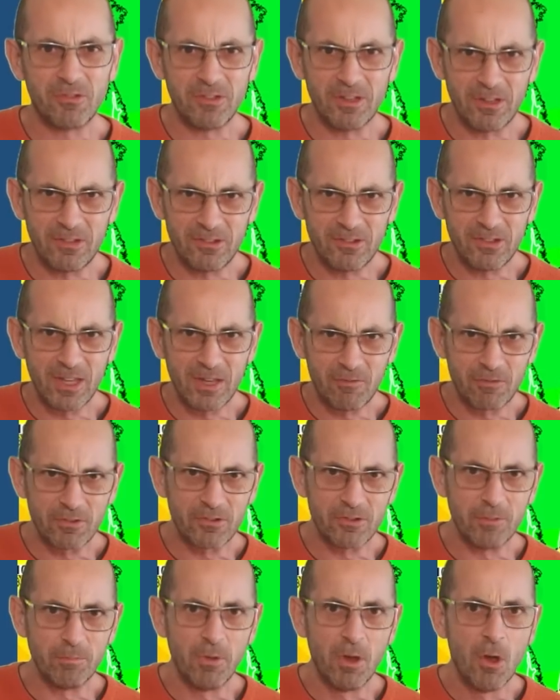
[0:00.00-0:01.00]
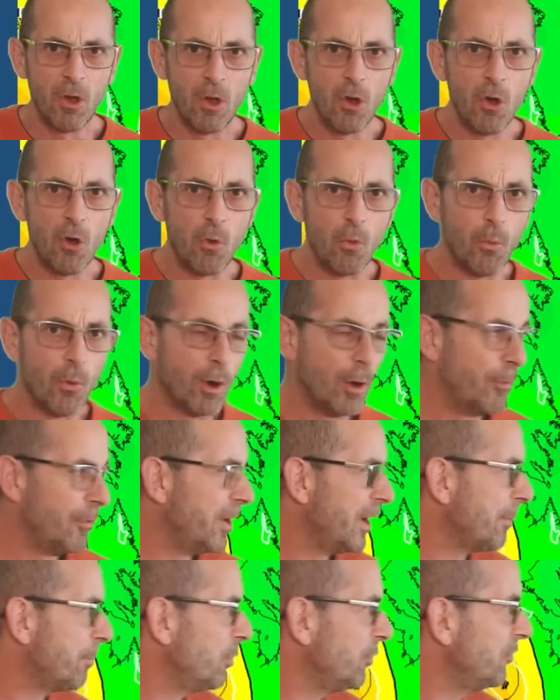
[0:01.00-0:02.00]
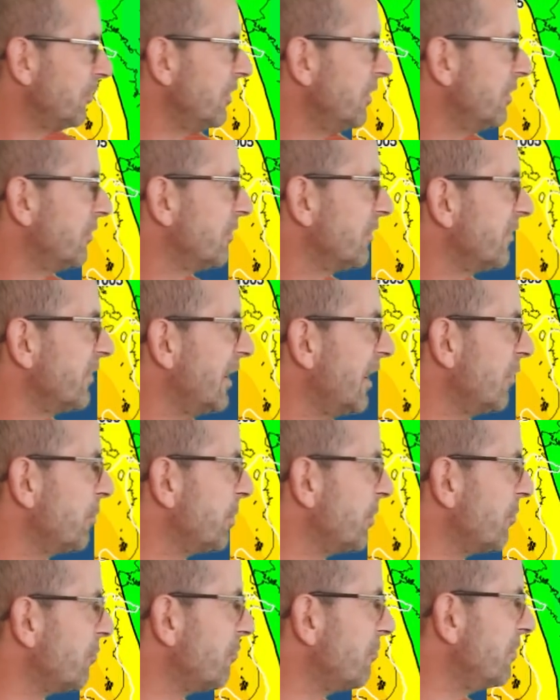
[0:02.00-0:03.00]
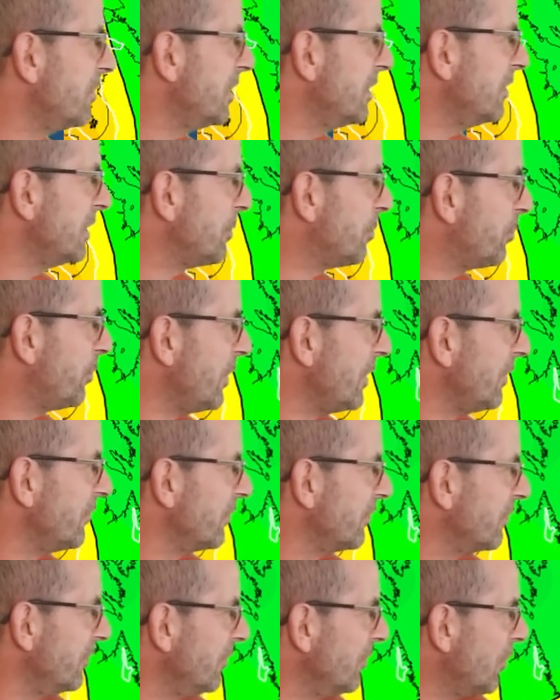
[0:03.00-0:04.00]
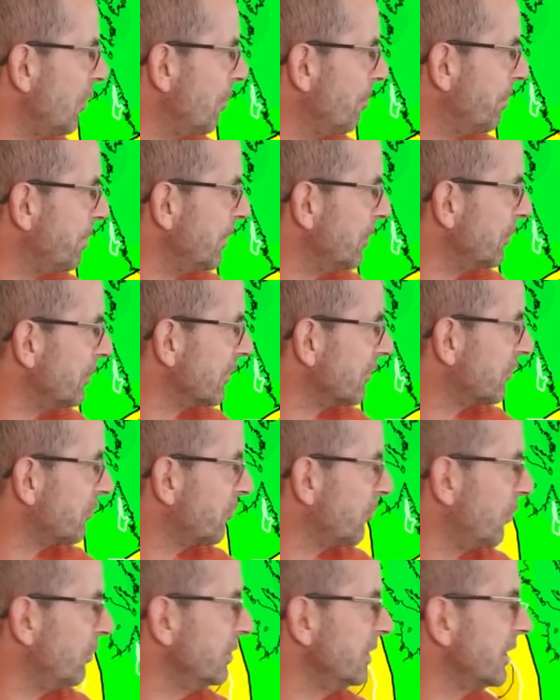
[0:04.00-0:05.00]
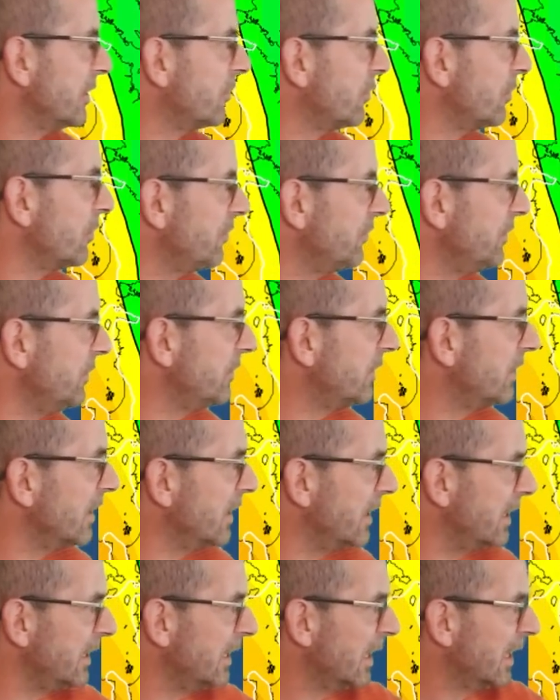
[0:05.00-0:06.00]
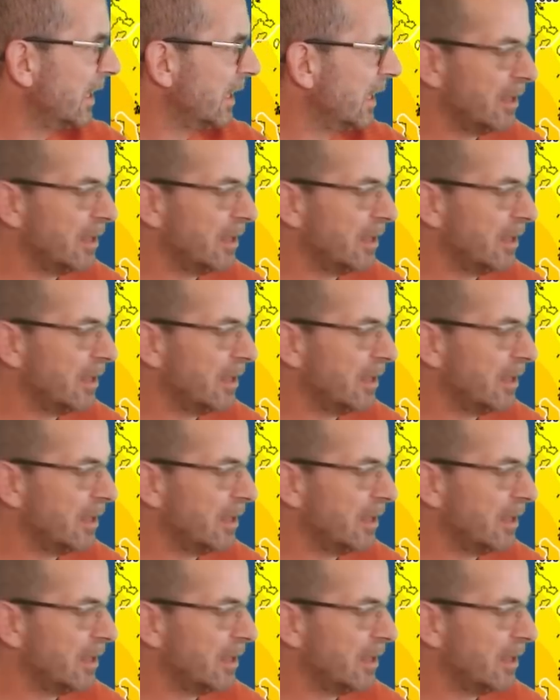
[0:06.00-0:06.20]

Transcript: As I said, there's some warmer air pushing into the south, but really pressure's not building strongly across the UK.